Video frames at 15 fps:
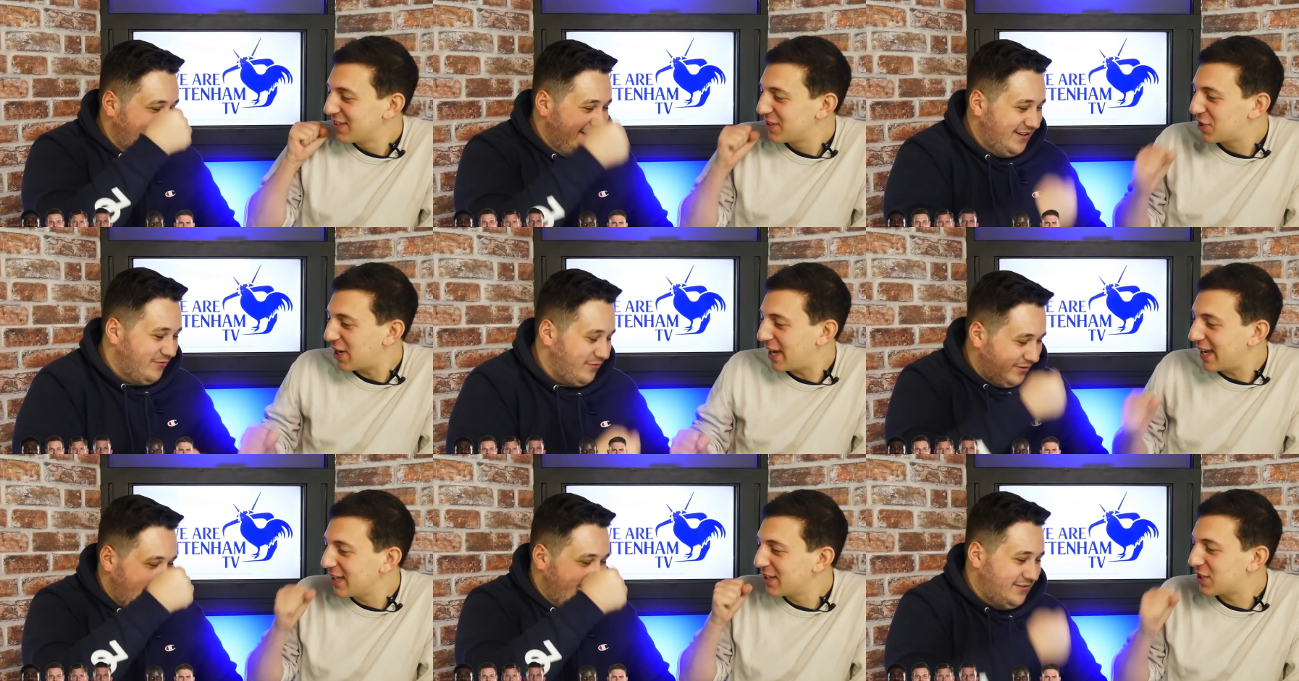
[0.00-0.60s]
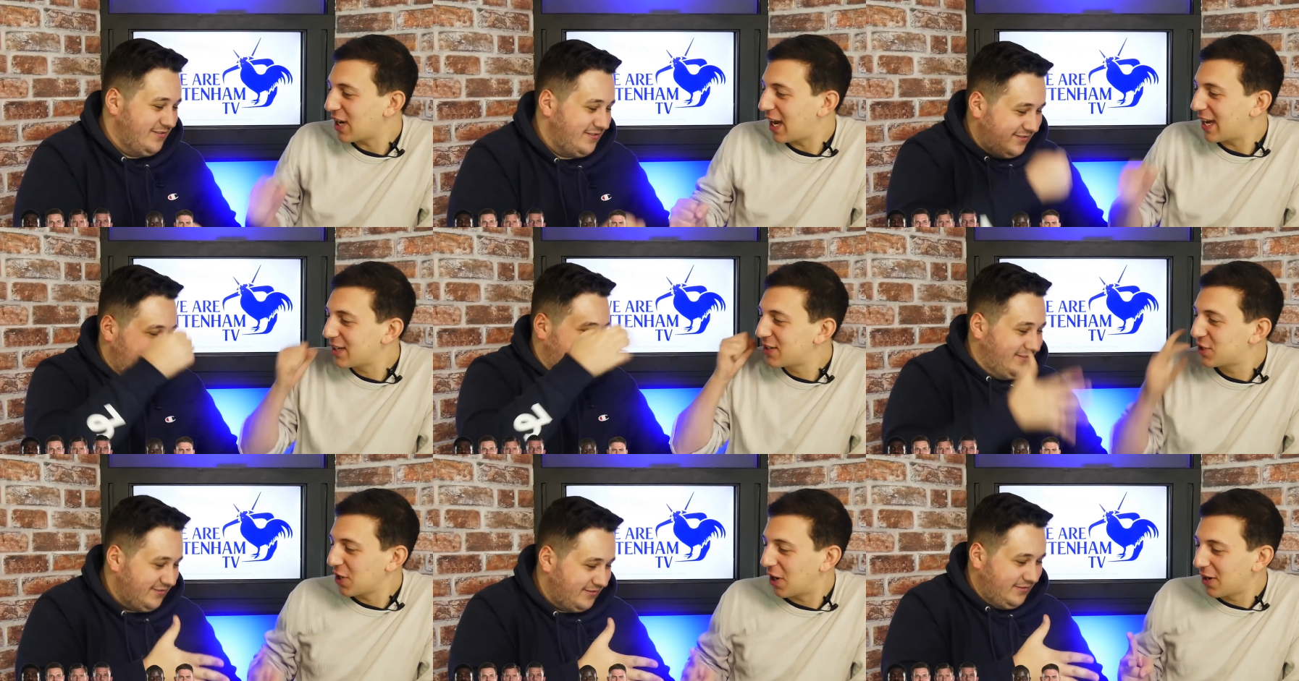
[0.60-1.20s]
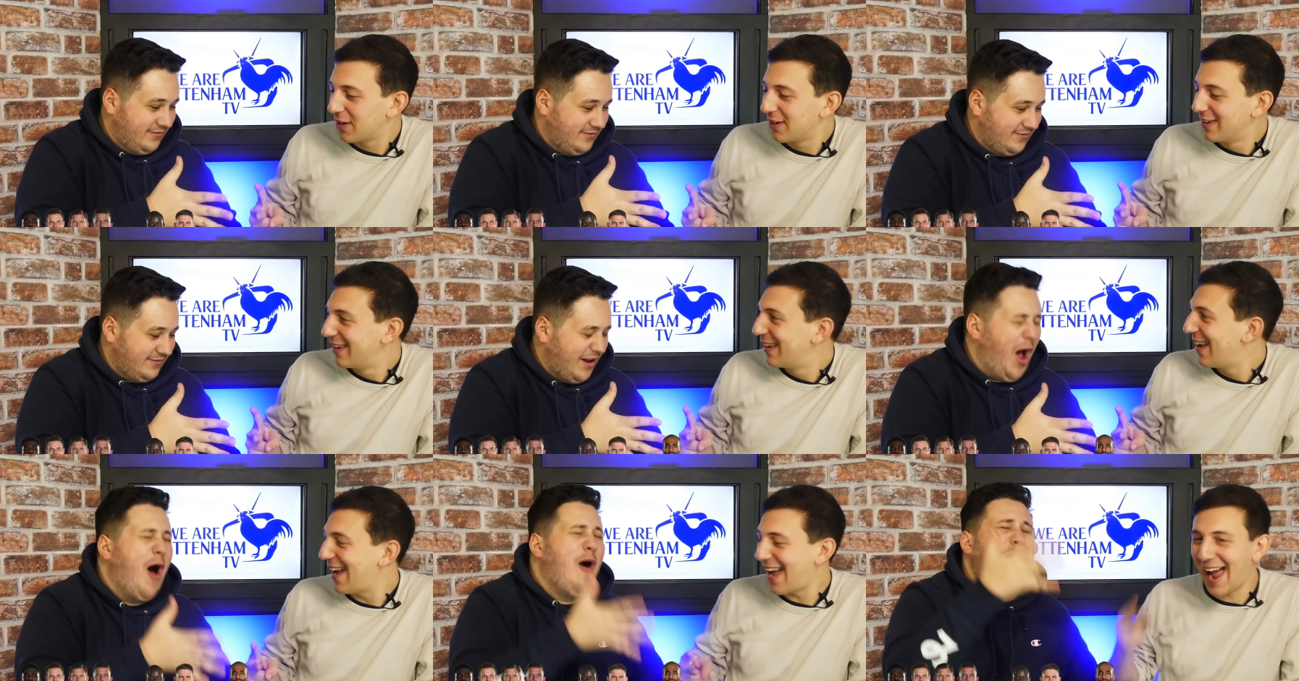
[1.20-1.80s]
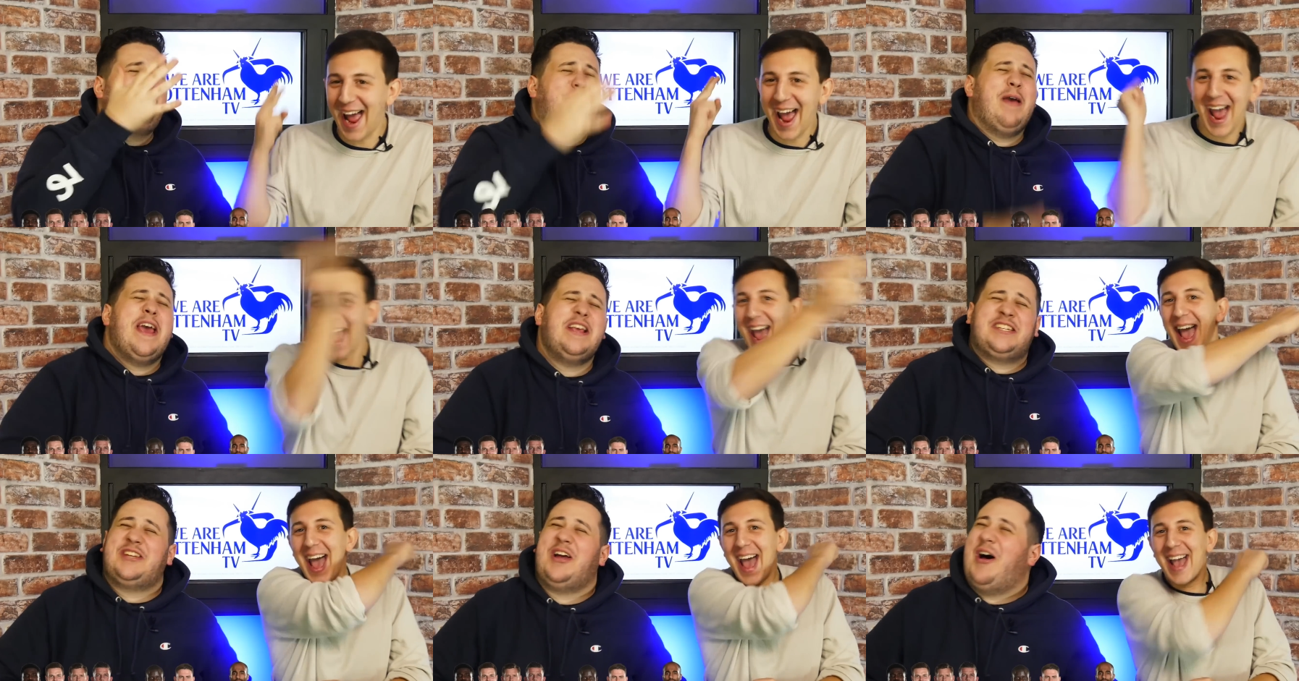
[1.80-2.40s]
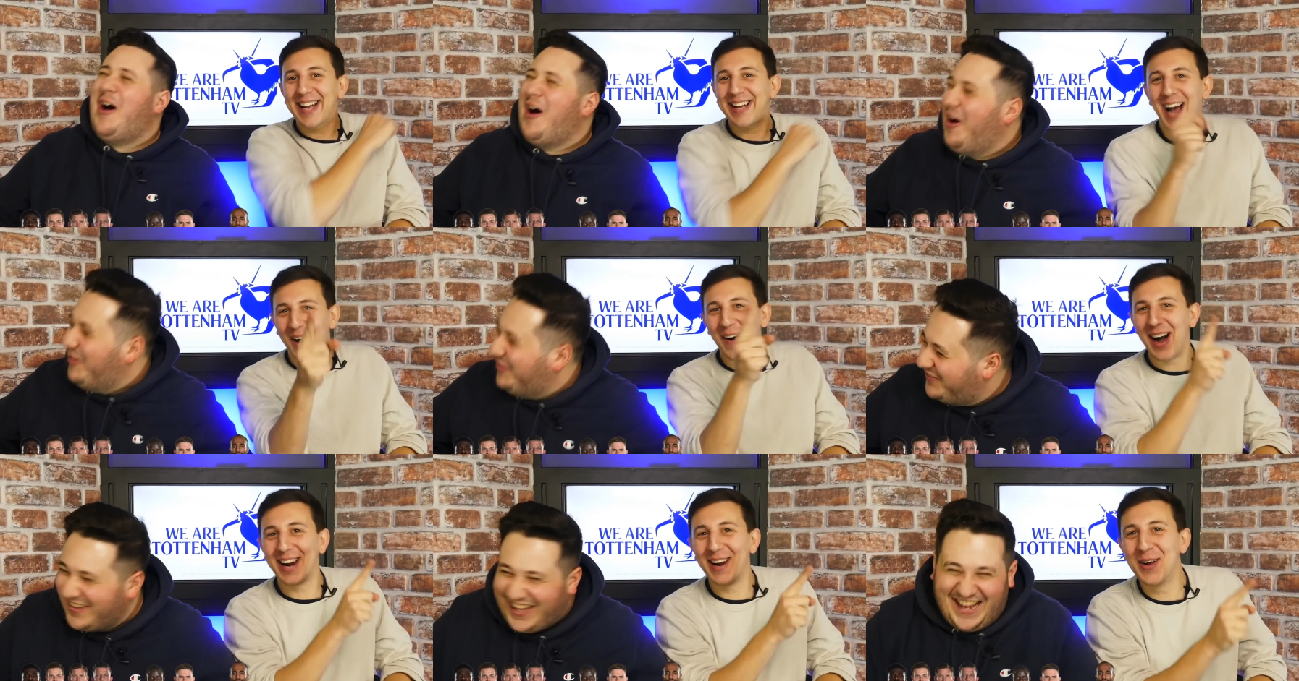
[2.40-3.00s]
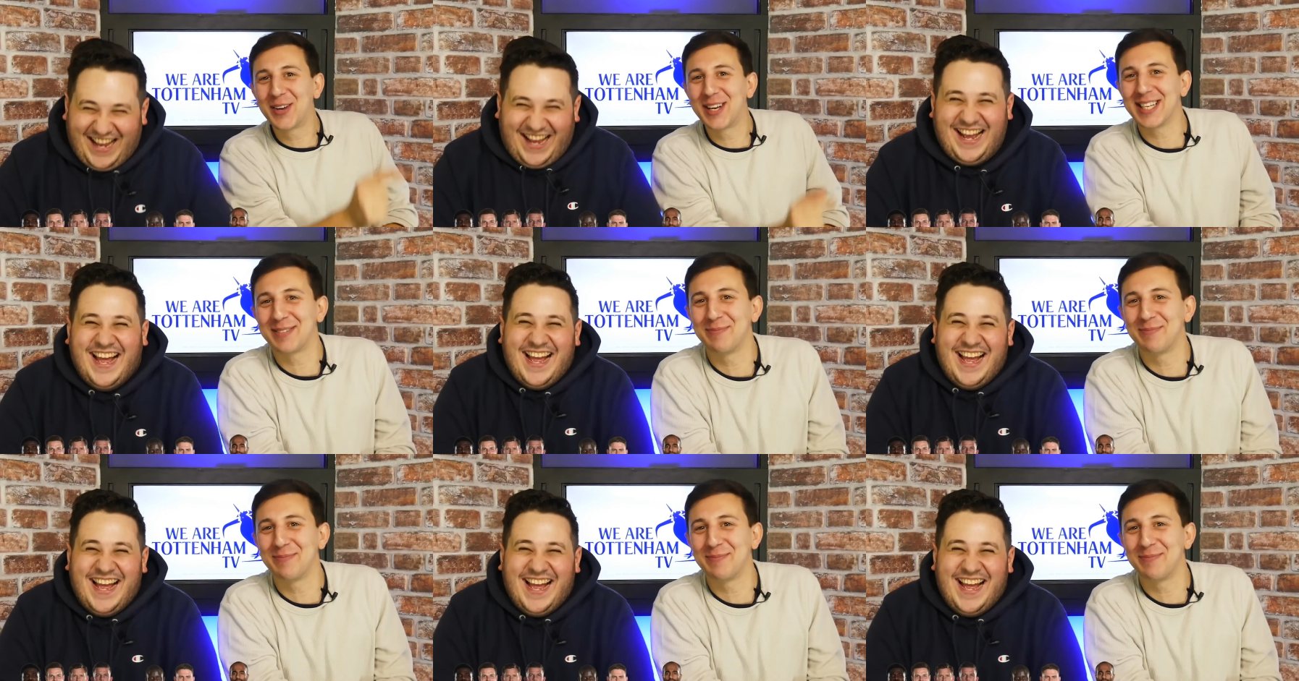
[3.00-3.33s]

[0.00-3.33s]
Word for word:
Speaker 1: Ching Chang Chung. Oh, hey! oh, oh Lucas